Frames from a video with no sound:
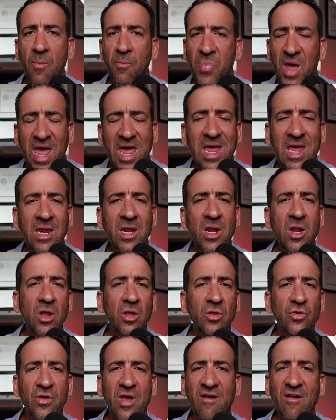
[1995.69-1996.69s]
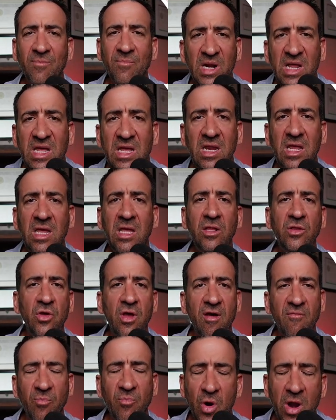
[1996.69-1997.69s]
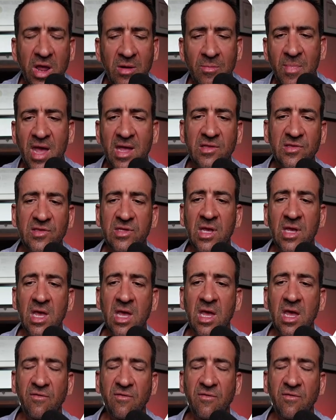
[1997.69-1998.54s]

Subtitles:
Pain? Do you have bleeding? Do you have brain mets?